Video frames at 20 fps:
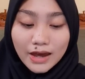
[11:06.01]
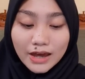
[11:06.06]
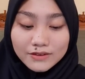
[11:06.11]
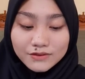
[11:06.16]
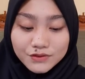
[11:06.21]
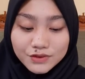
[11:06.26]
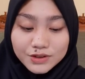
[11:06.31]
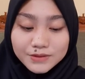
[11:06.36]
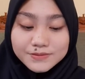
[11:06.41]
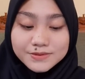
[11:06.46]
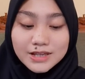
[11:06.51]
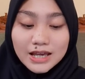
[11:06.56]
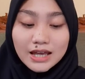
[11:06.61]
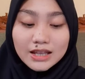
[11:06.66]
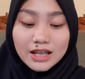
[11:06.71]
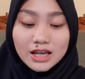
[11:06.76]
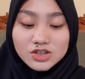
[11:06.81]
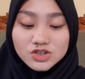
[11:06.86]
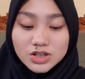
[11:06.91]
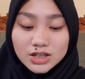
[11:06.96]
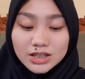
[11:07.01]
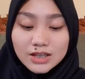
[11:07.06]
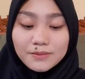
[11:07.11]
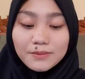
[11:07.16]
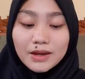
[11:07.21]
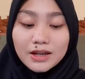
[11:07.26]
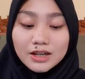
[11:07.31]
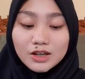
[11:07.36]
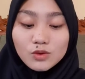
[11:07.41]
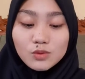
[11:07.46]
adverbs and adjective
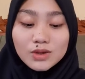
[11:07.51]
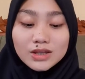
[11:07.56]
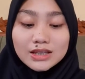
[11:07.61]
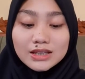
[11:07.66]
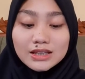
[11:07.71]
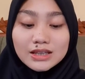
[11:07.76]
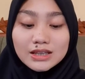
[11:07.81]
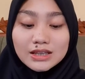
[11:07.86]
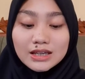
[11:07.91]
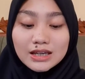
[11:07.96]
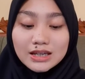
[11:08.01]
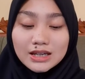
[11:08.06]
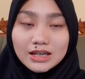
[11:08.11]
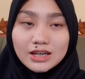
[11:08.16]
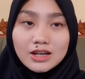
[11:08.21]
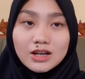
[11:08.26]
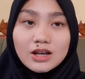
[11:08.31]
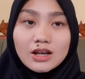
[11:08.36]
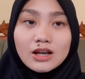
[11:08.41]
ending with ED.